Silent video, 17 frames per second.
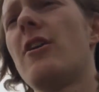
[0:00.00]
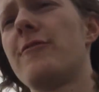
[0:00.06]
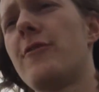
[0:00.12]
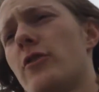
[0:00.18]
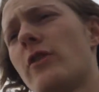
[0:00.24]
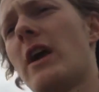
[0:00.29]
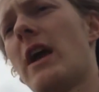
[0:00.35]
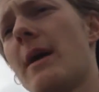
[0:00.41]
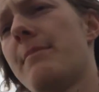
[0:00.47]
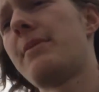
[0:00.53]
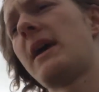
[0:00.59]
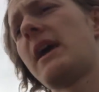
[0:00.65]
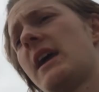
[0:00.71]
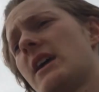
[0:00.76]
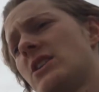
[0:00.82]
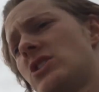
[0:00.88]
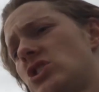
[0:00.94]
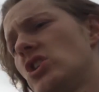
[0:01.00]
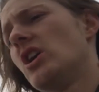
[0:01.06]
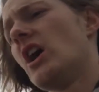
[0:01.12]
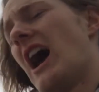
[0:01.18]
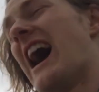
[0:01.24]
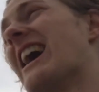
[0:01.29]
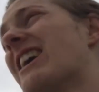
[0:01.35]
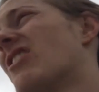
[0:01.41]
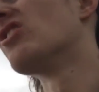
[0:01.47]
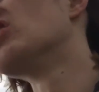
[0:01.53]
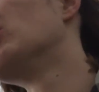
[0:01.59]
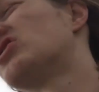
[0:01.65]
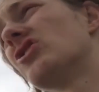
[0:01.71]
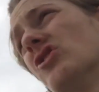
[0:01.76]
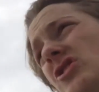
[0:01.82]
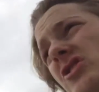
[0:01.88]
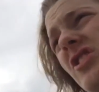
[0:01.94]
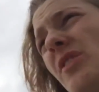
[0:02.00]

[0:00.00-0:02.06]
of a Rampage. Of course, there's